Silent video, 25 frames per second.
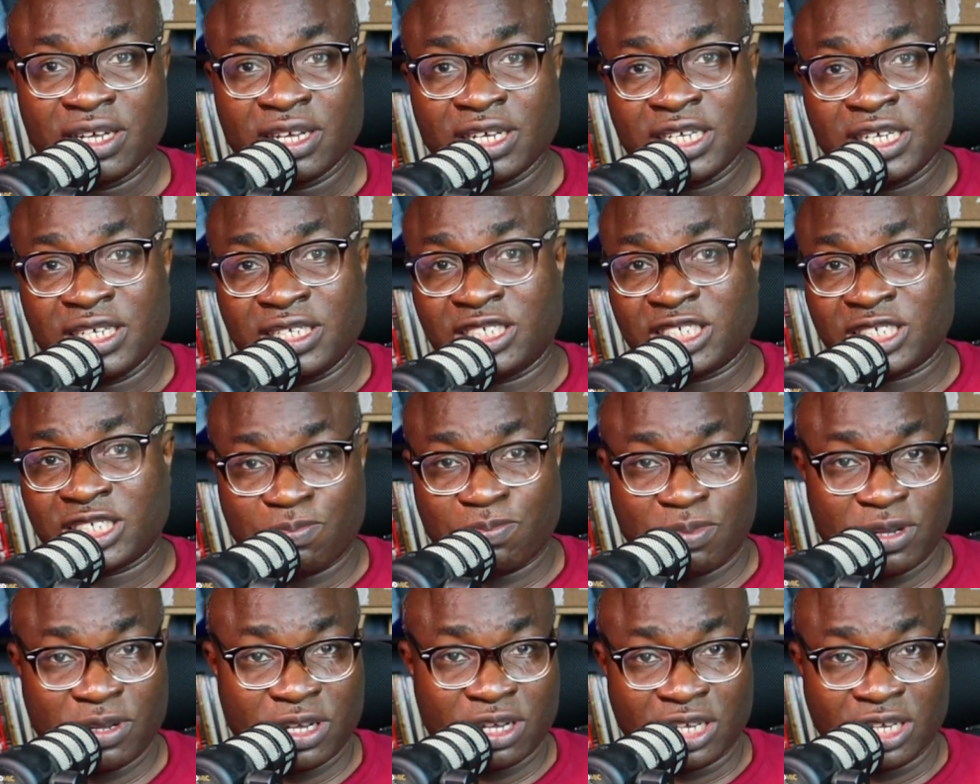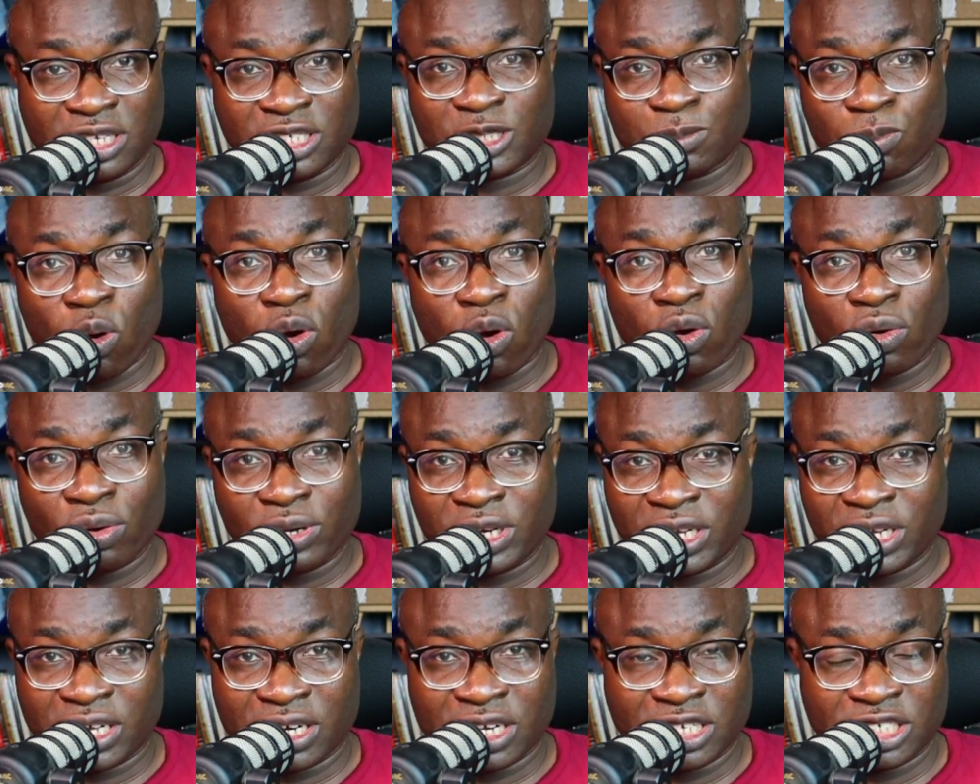In spoken
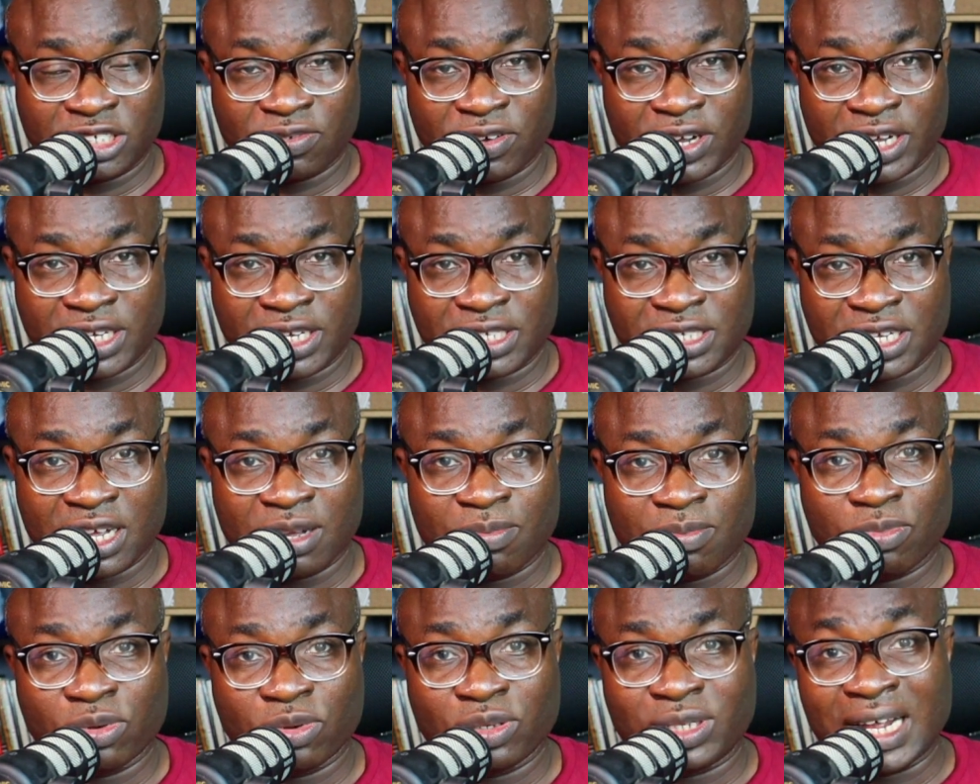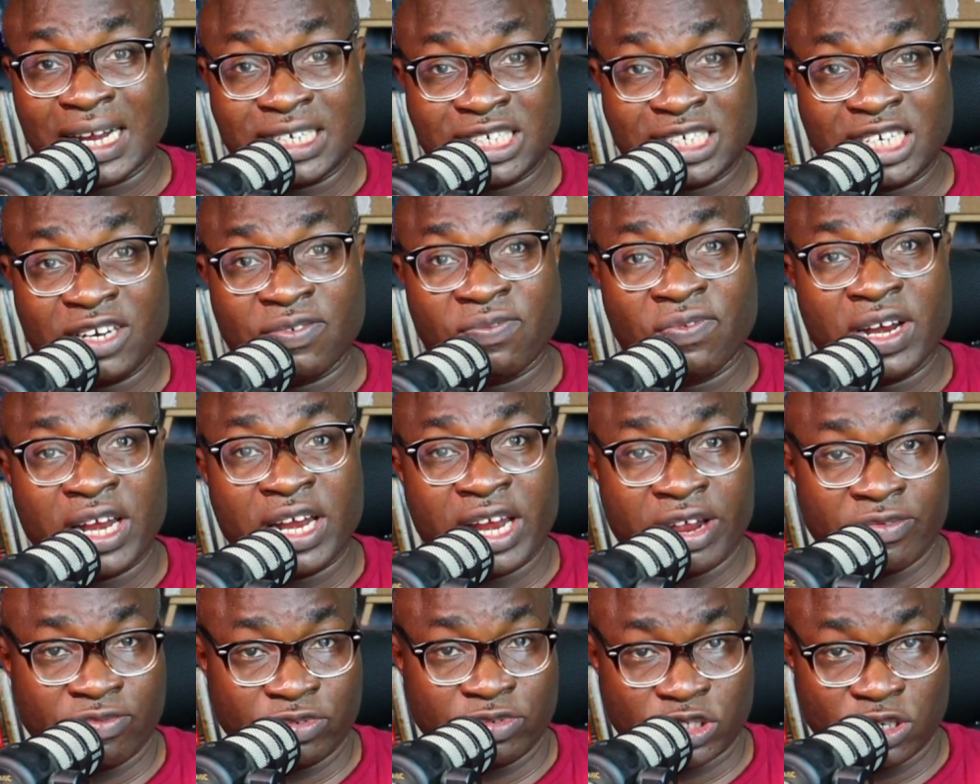English, for example, there are different
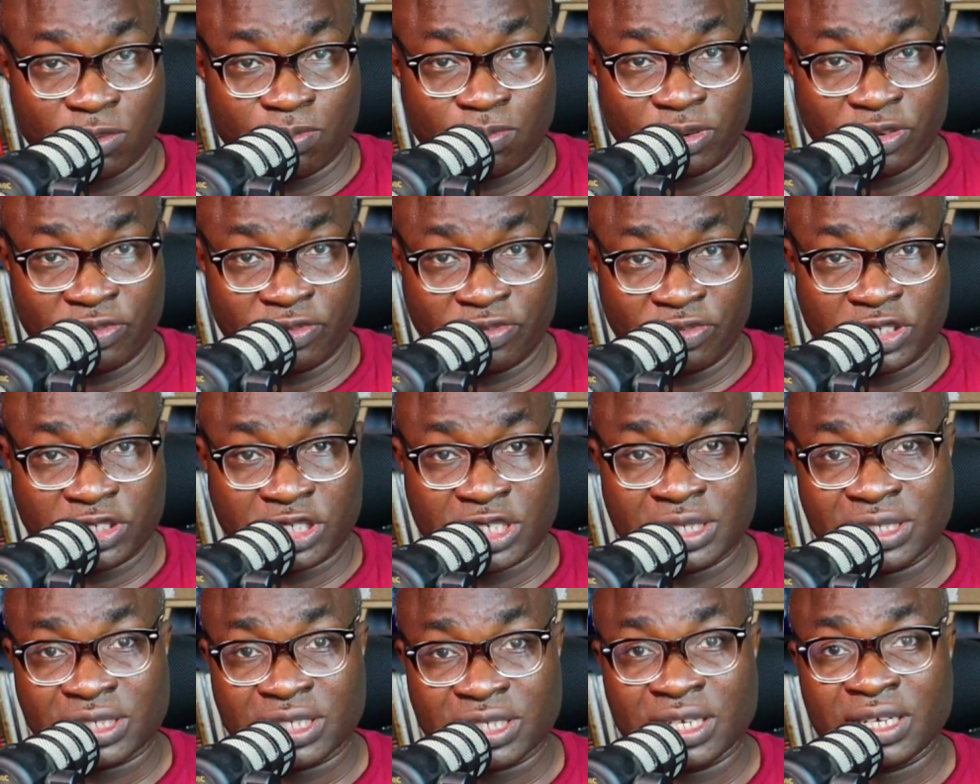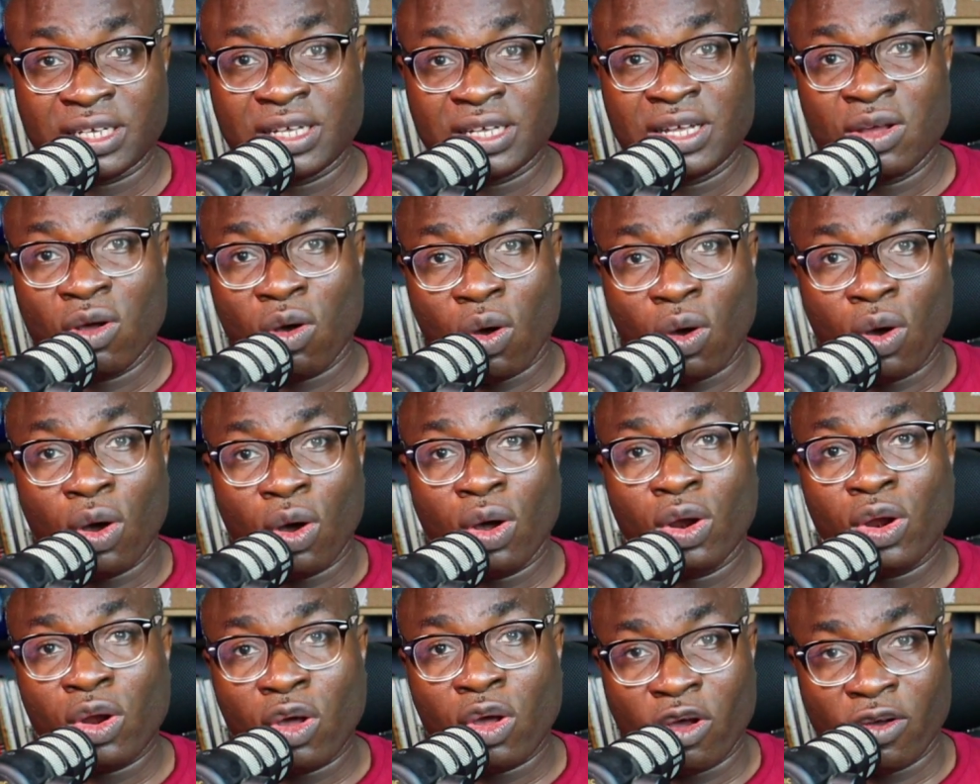levels of proficiency.
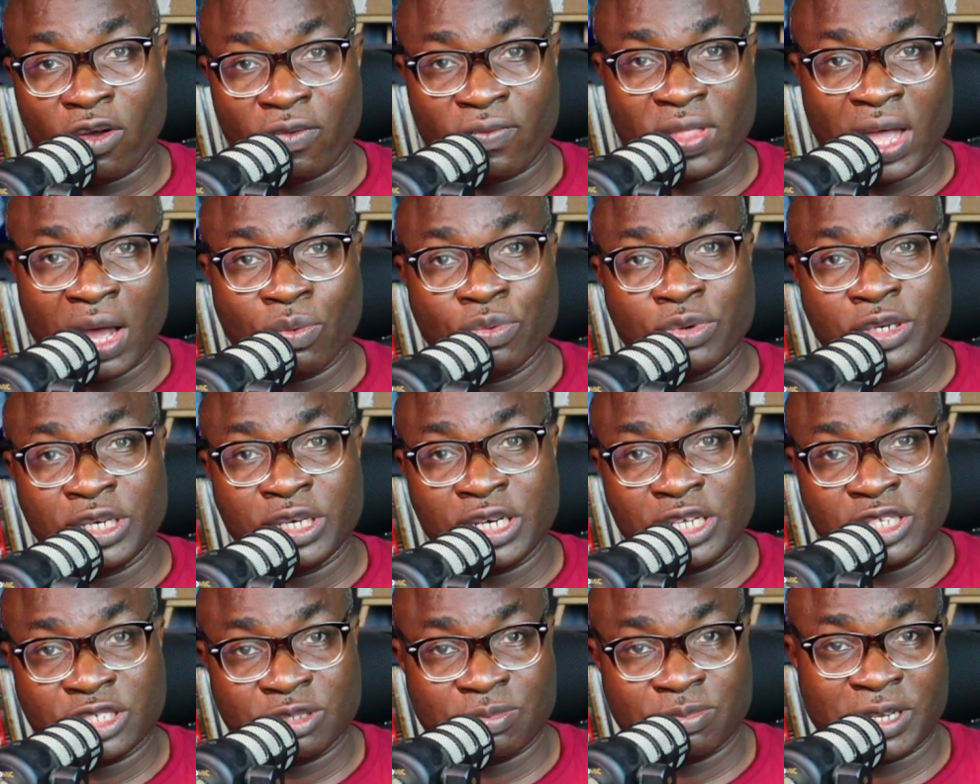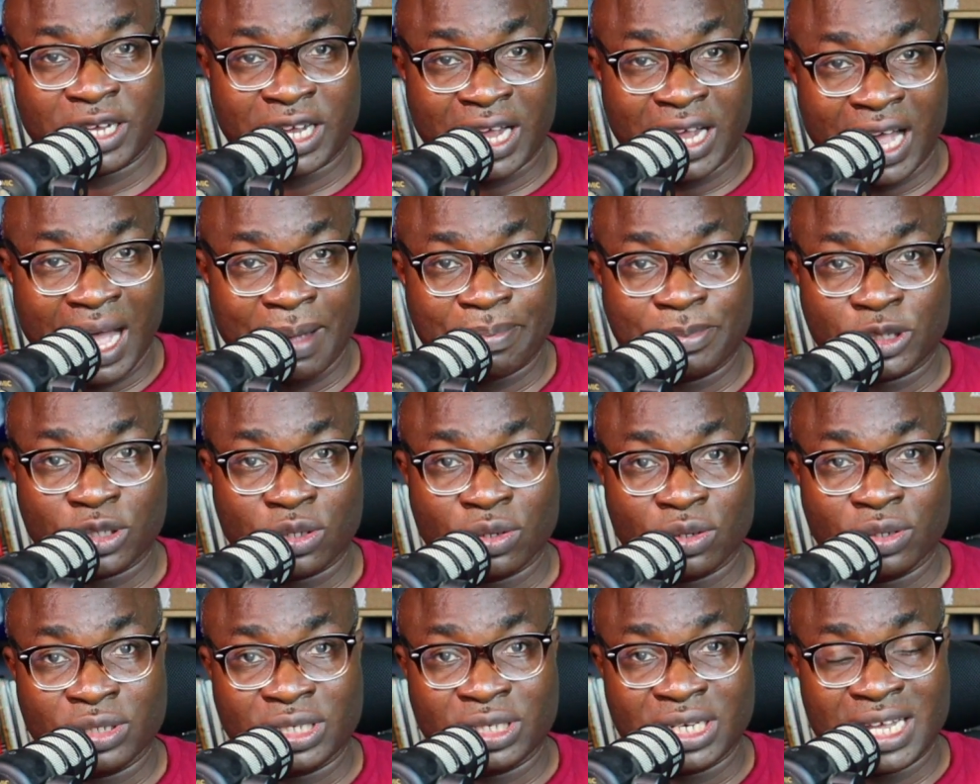All of that will need to be
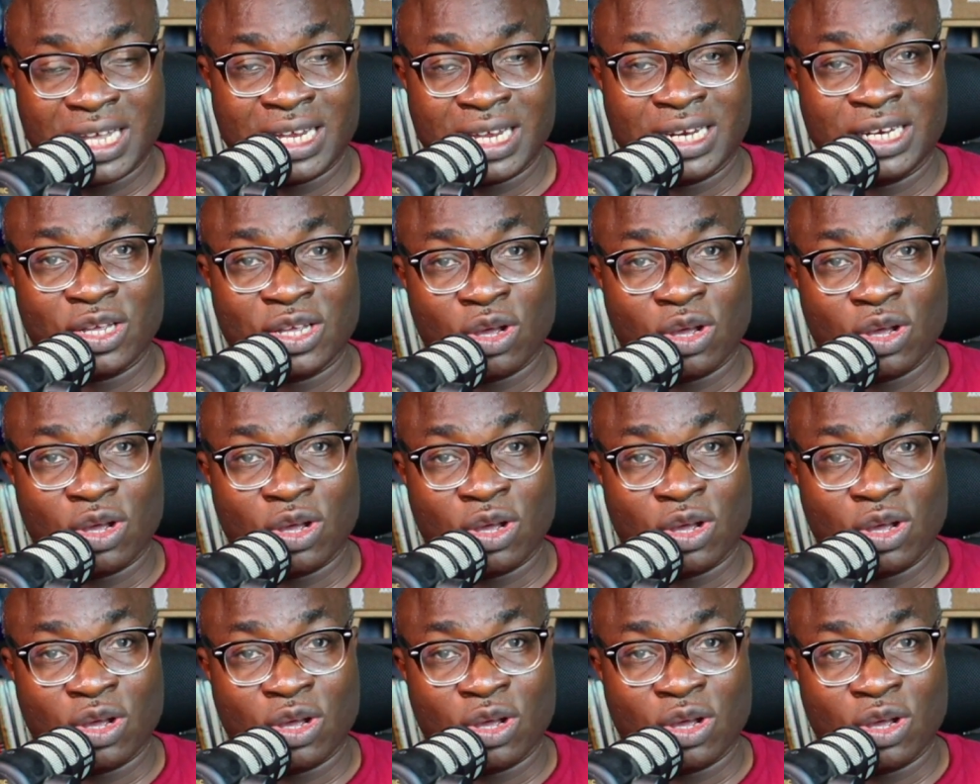captured in your